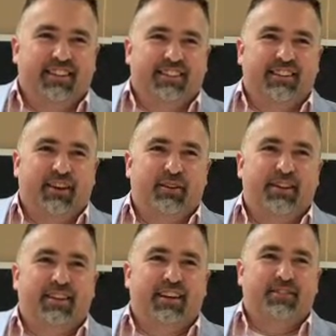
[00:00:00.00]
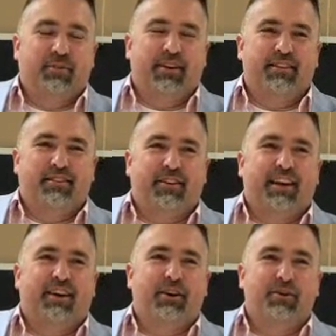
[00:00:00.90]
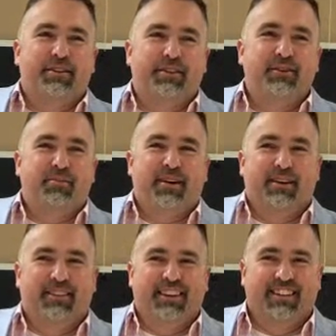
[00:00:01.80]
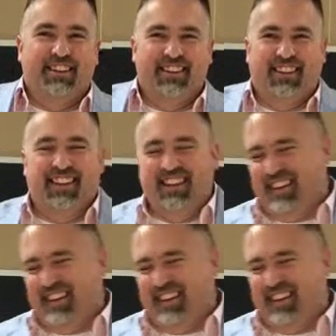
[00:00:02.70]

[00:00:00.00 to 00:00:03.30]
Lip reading: So it's we're going to start out 0-2 probably here. That's